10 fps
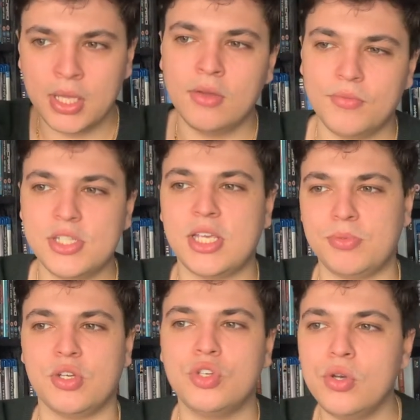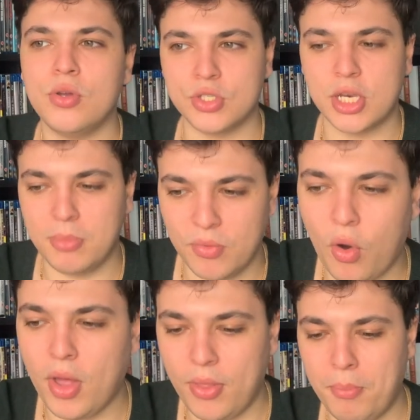For this episode, you knew it was going to be
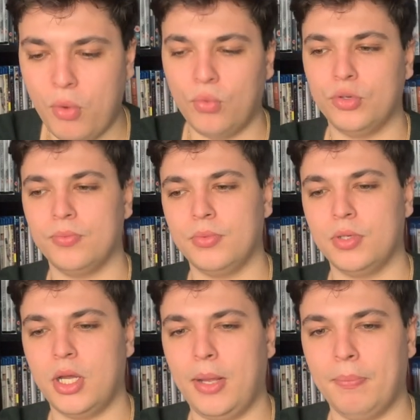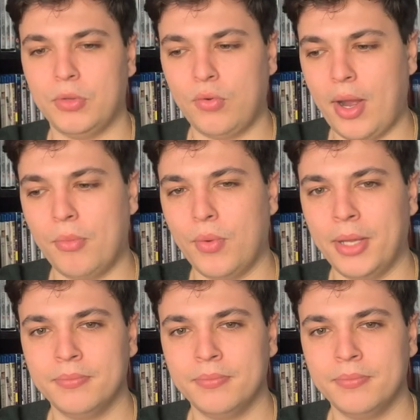Ryan that pulled Graham away.